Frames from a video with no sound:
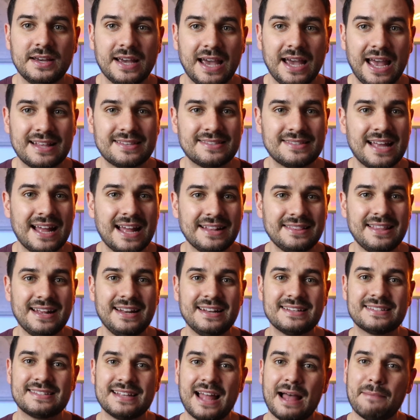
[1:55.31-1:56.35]
It's not that
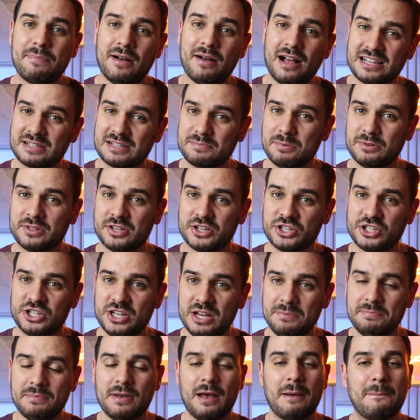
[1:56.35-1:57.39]
it's not possible to ship,
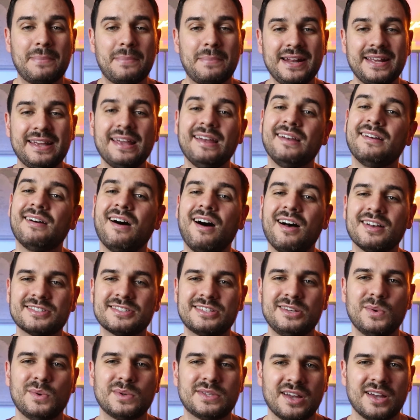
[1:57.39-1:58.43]
but it can cost
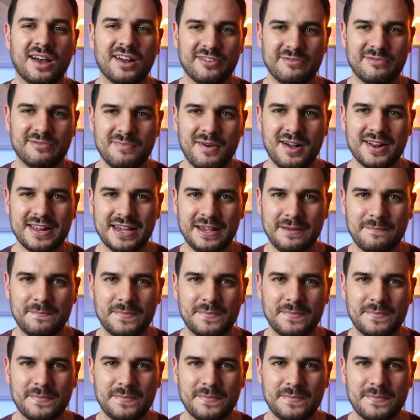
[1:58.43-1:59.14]
you a ton of money.